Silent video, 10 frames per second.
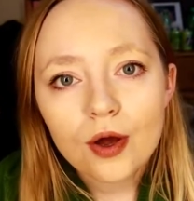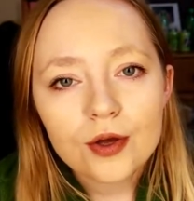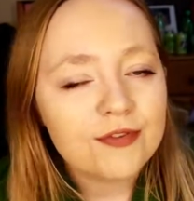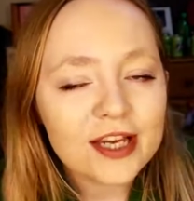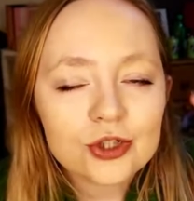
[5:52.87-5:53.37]

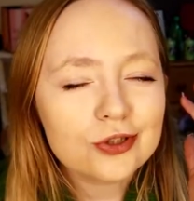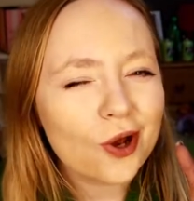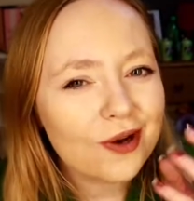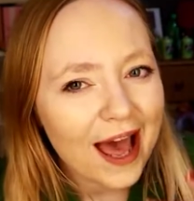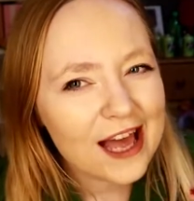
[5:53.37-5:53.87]
things you
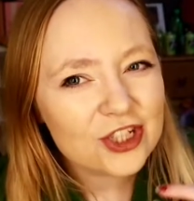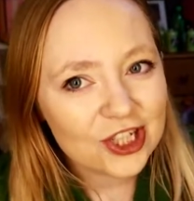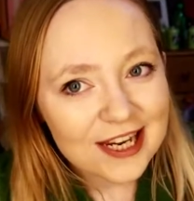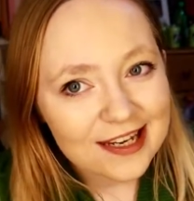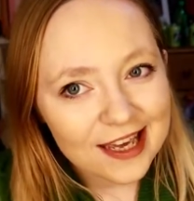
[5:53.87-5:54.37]
don't
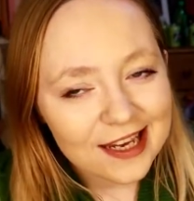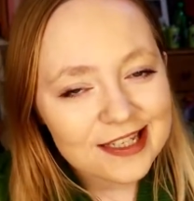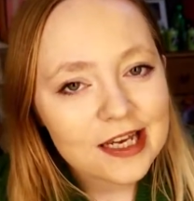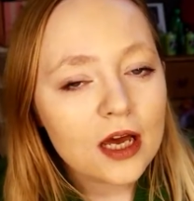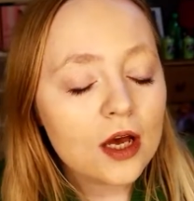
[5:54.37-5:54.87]
actually
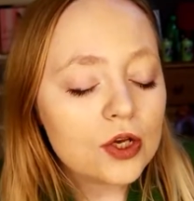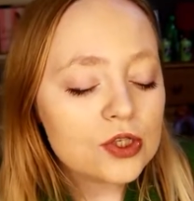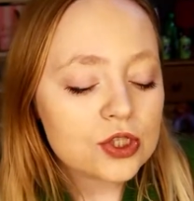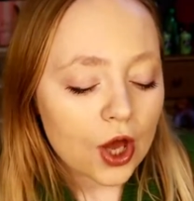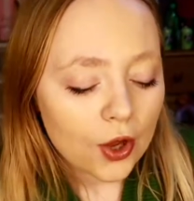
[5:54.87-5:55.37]
need.
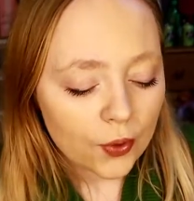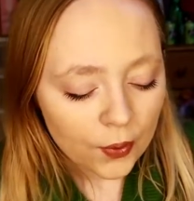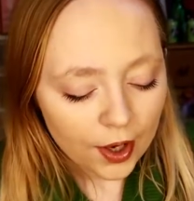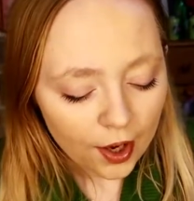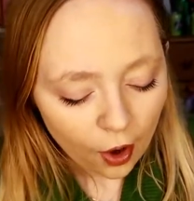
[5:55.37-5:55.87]
So
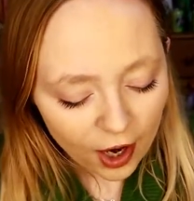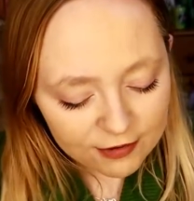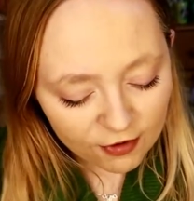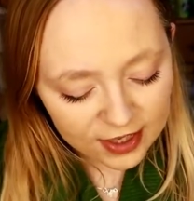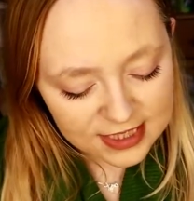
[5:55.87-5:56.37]
I
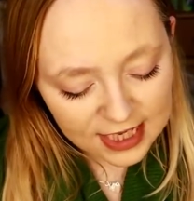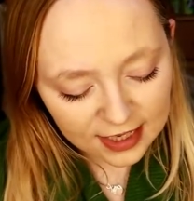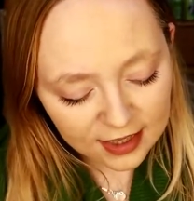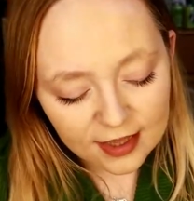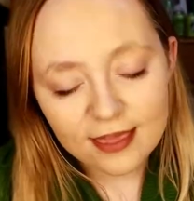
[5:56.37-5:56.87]
find
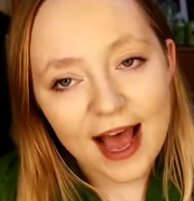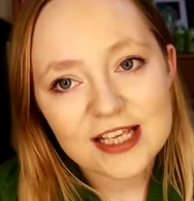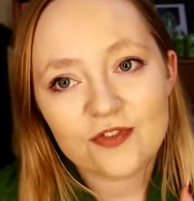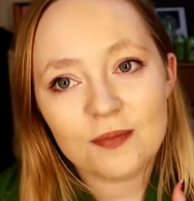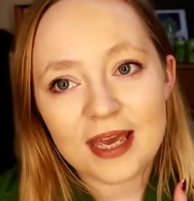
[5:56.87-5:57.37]

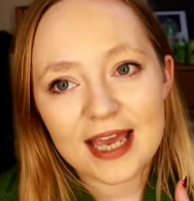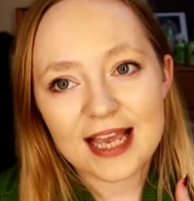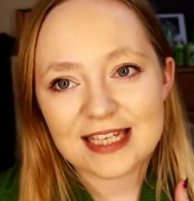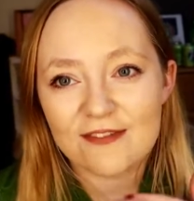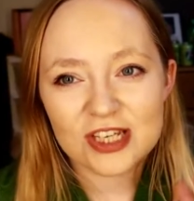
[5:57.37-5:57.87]
that's for me,
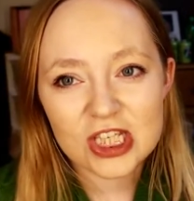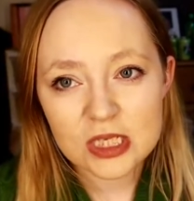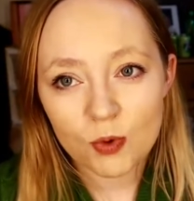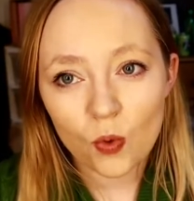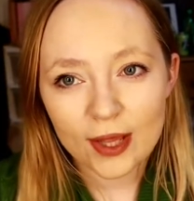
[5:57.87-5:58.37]
is having a
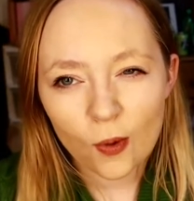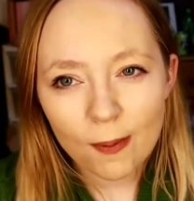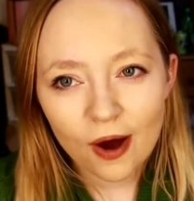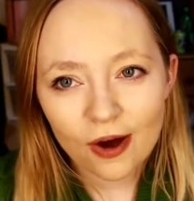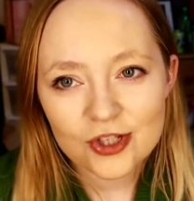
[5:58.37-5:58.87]
small little
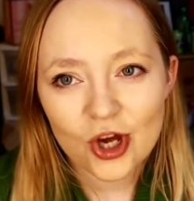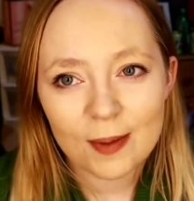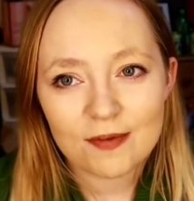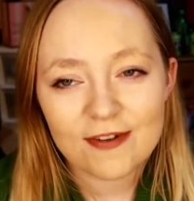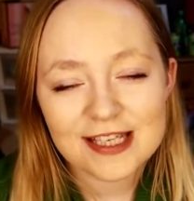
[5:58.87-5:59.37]

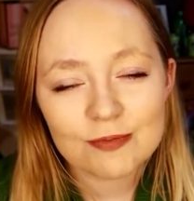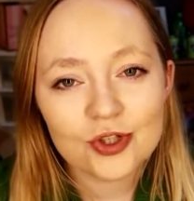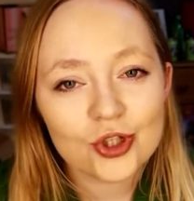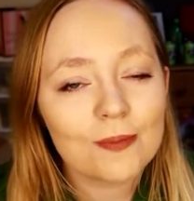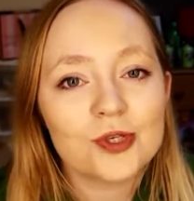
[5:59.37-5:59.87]
part-time investment
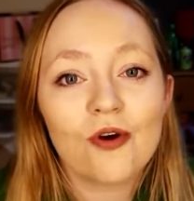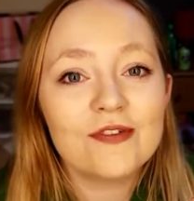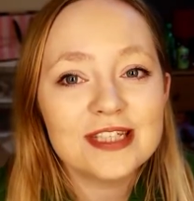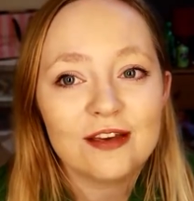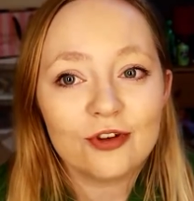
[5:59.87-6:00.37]
job. So
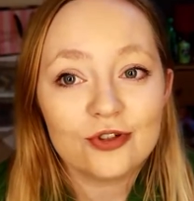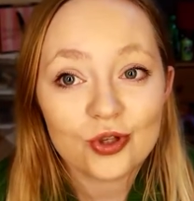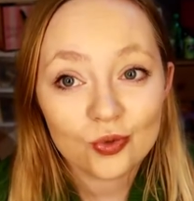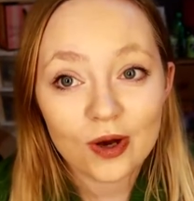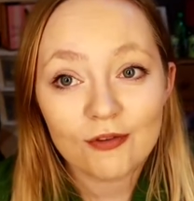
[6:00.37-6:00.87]
obviously if you
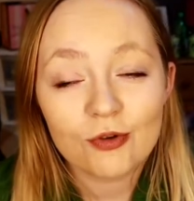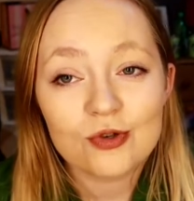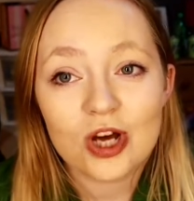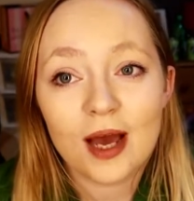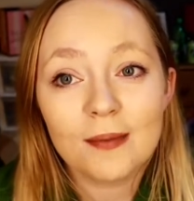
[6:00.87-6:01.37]
do work
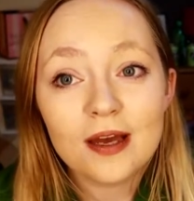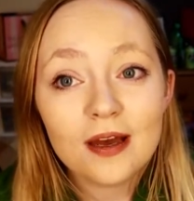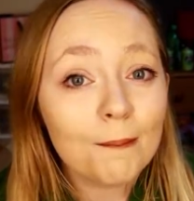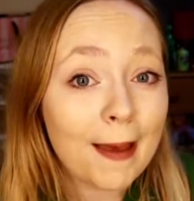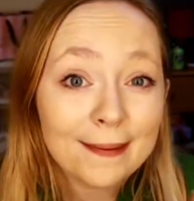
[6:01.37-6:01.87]
full-time,
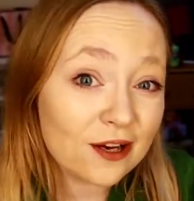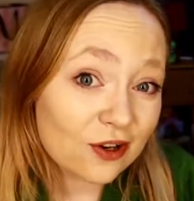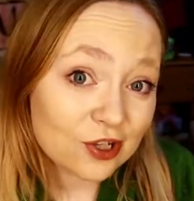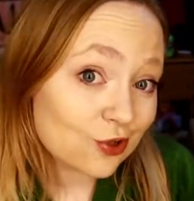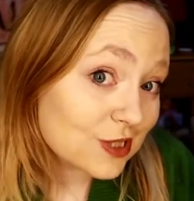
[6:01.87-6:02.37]
maybe
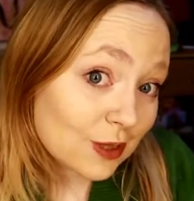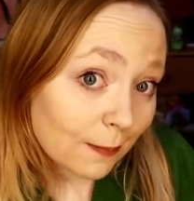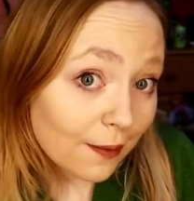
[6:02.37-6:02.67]
look at doing something